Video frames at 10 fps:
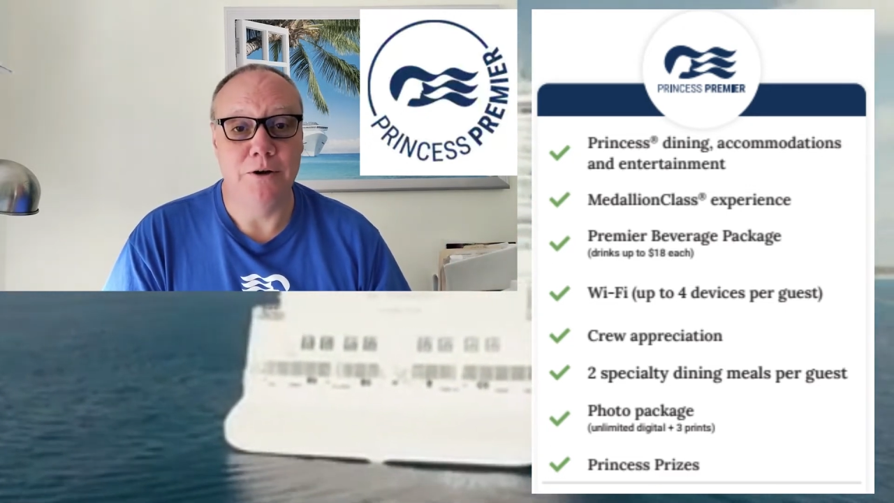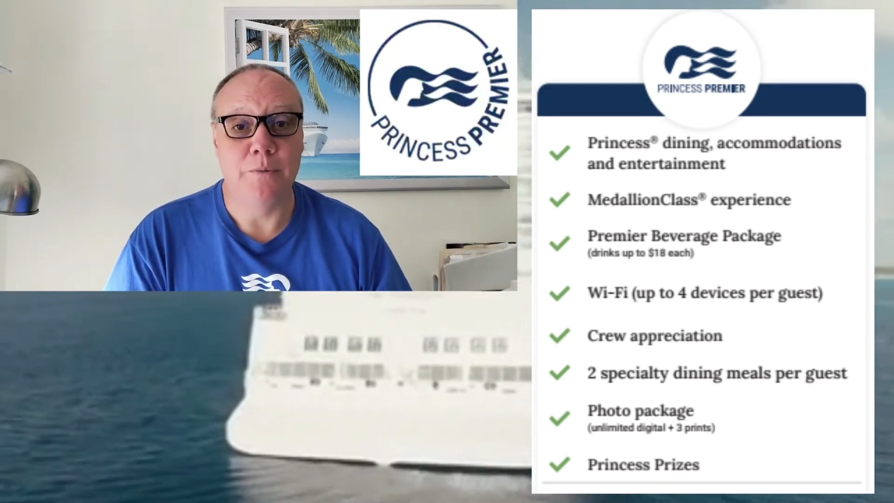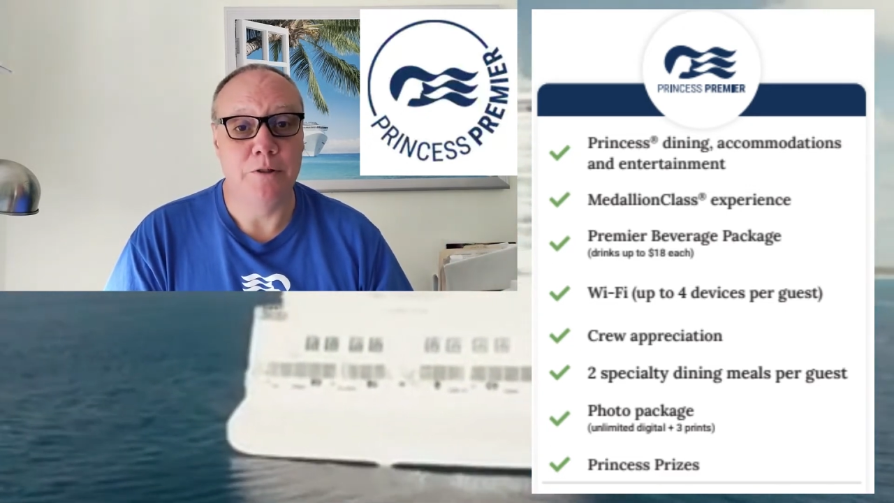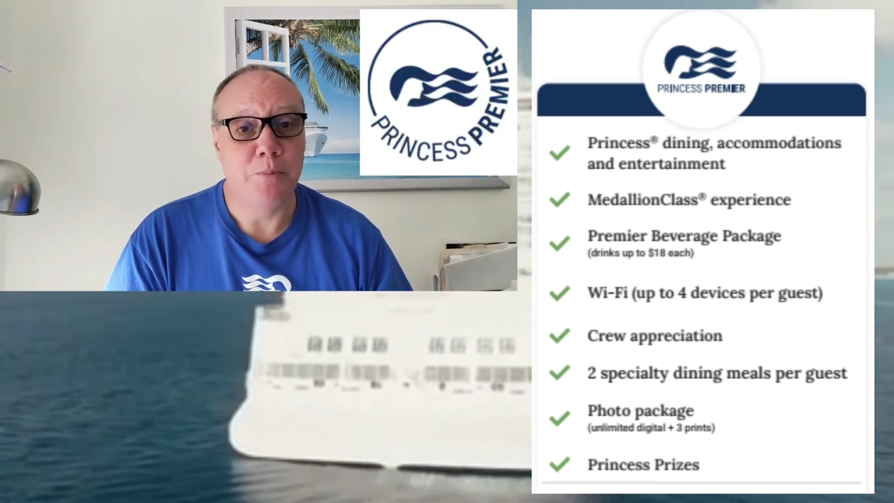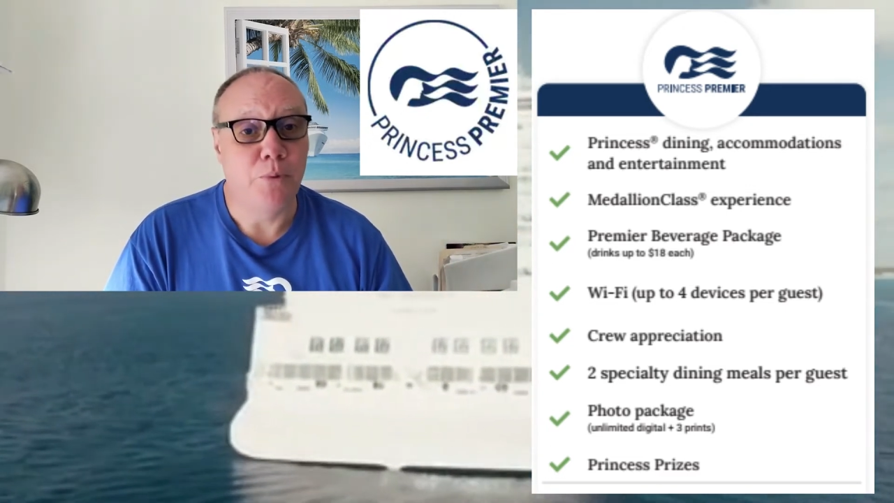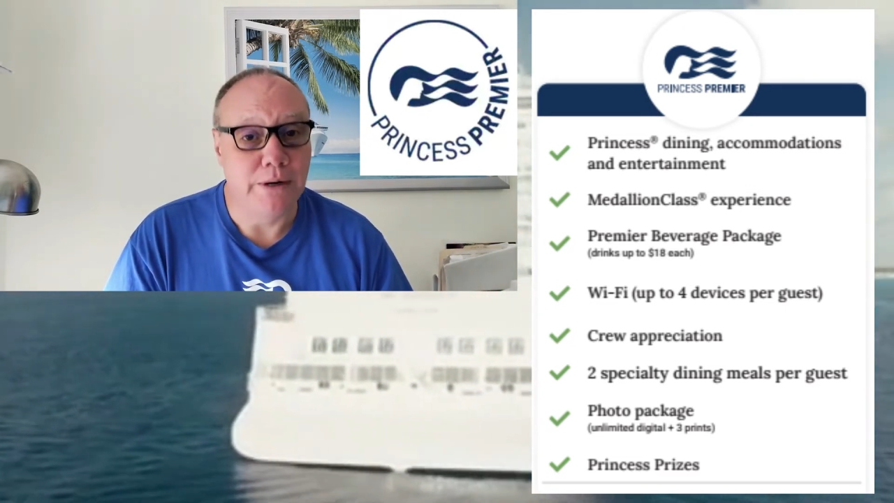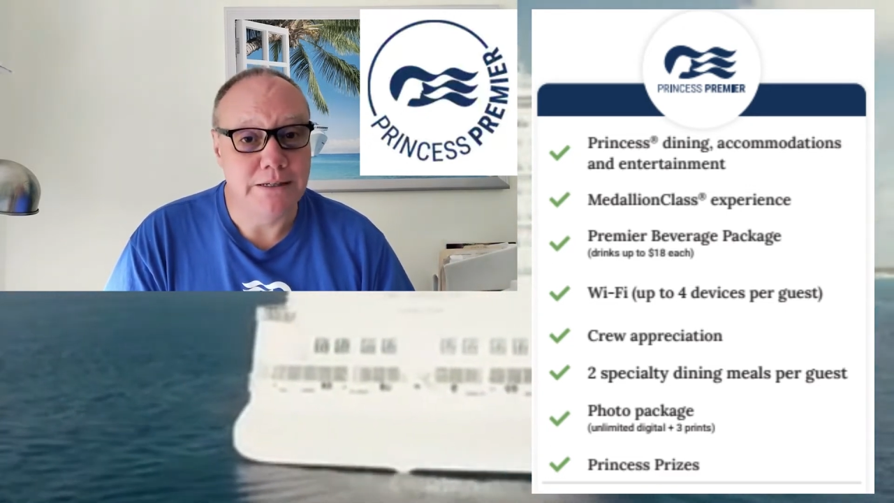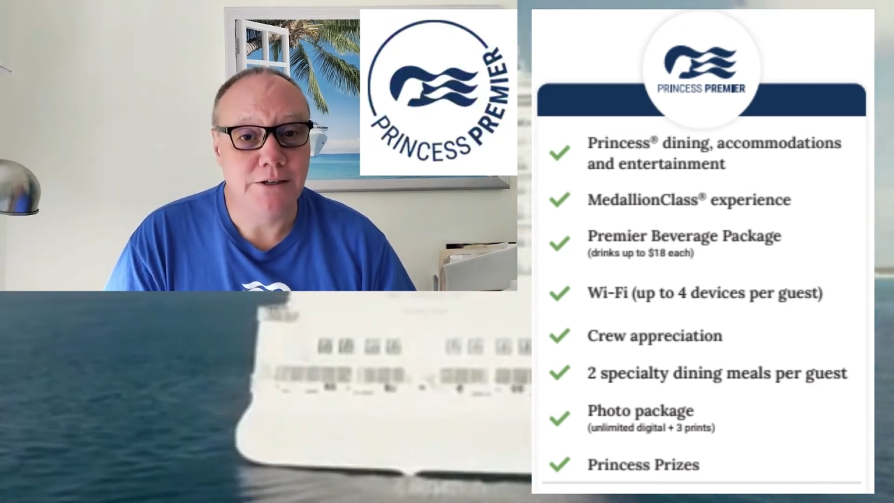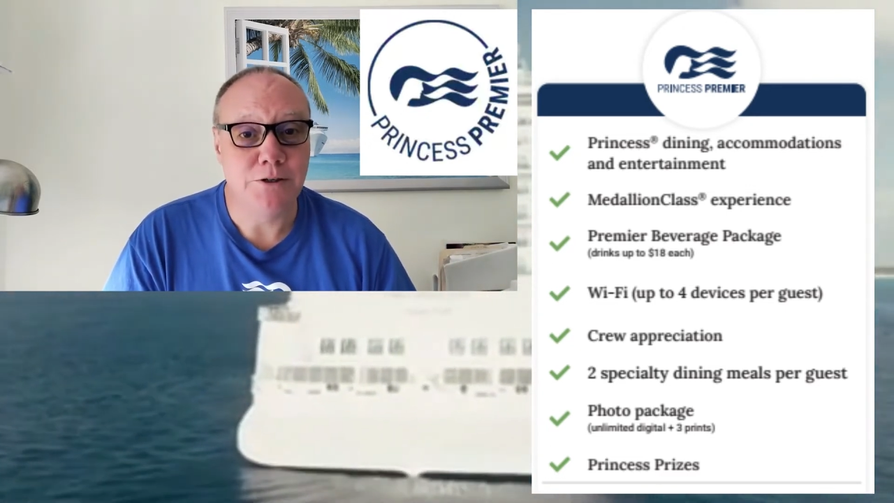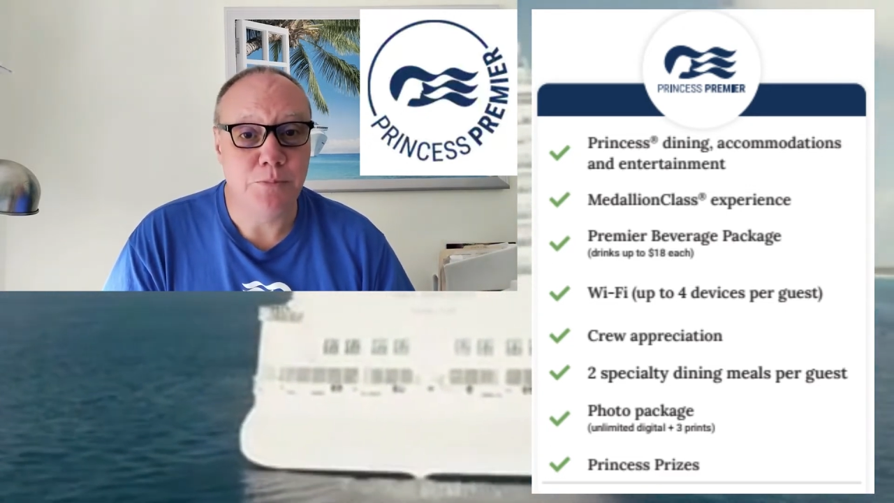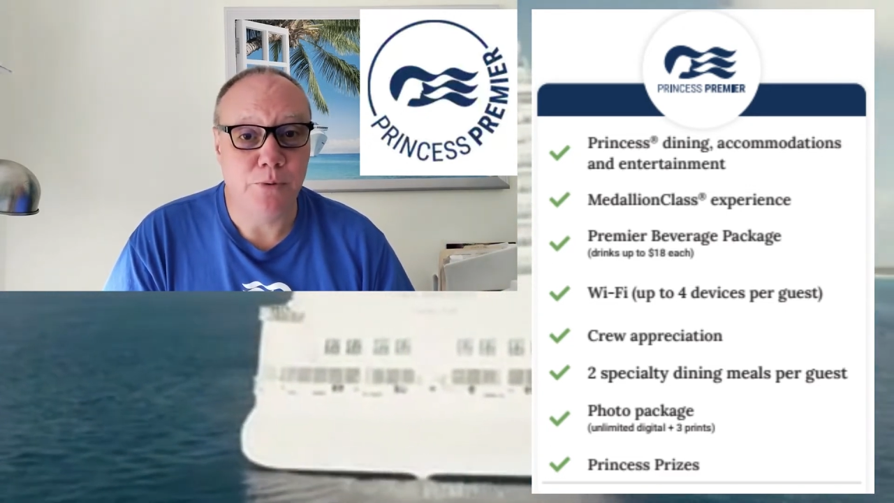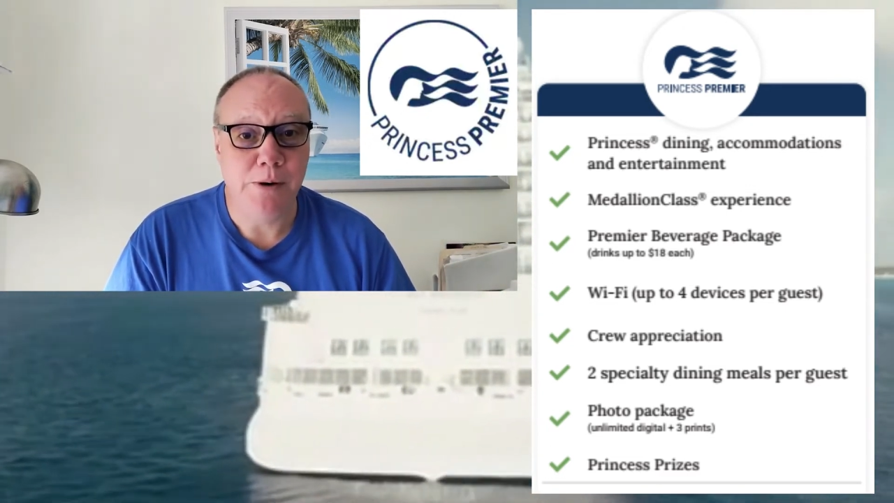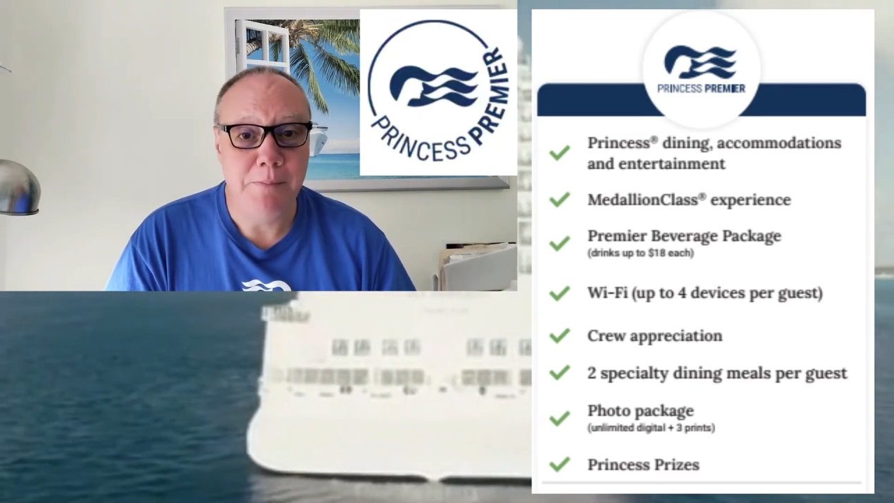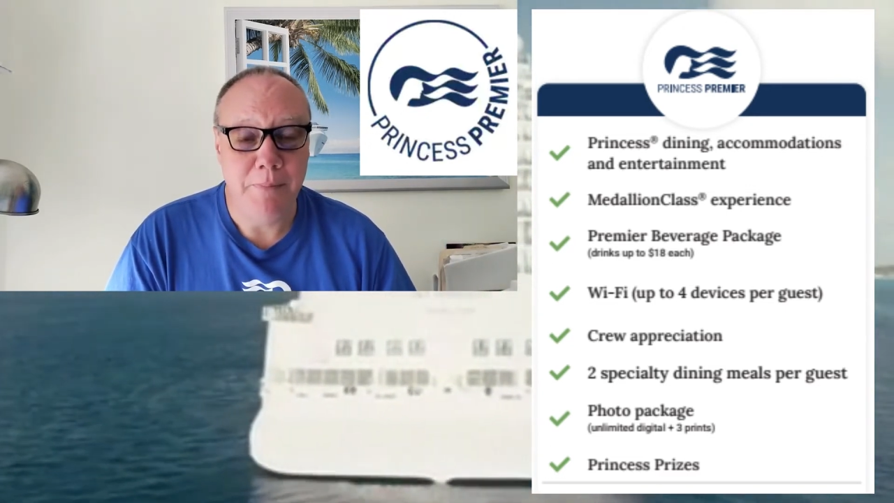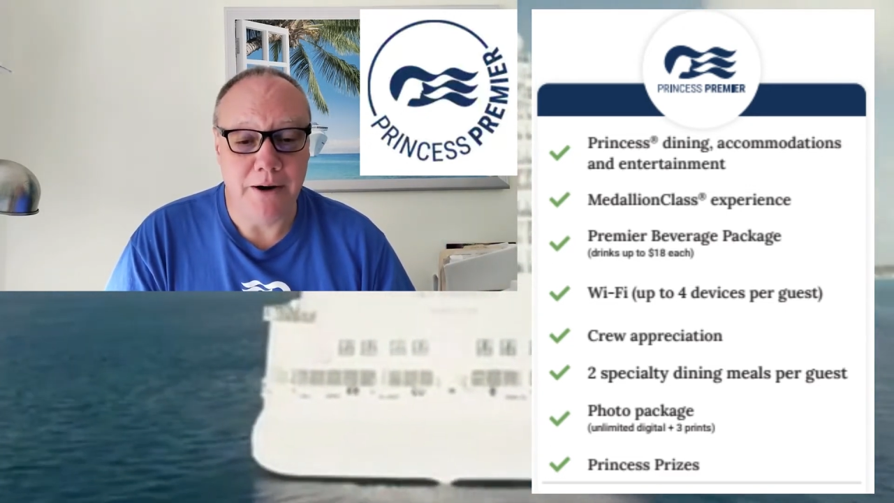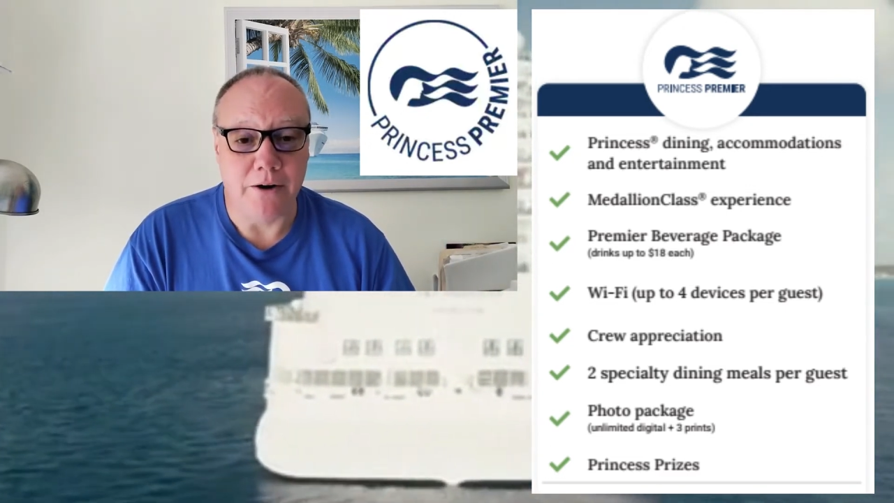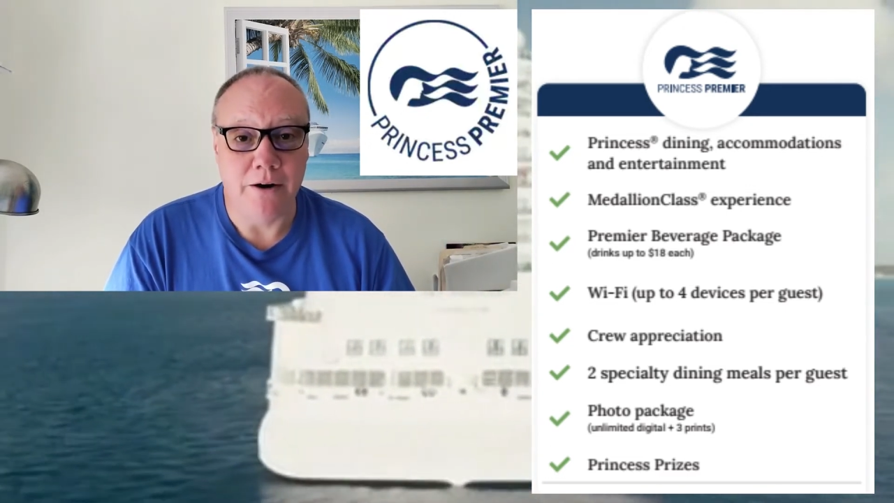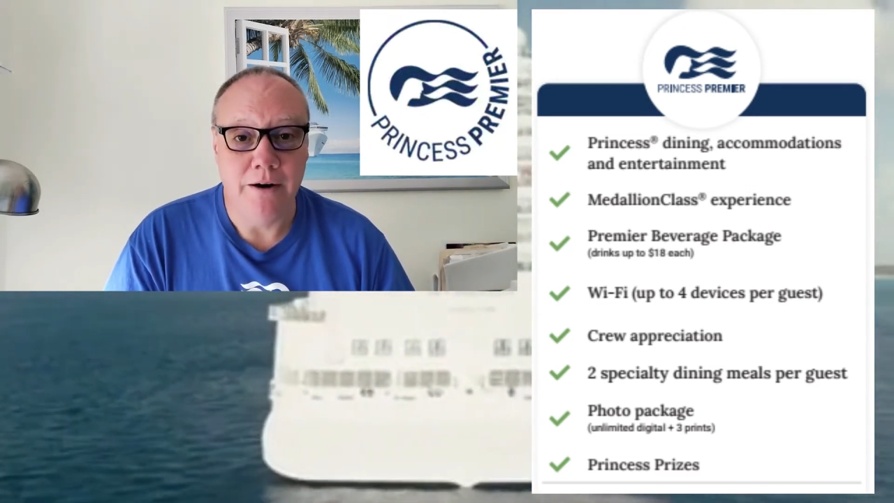with Princess Premier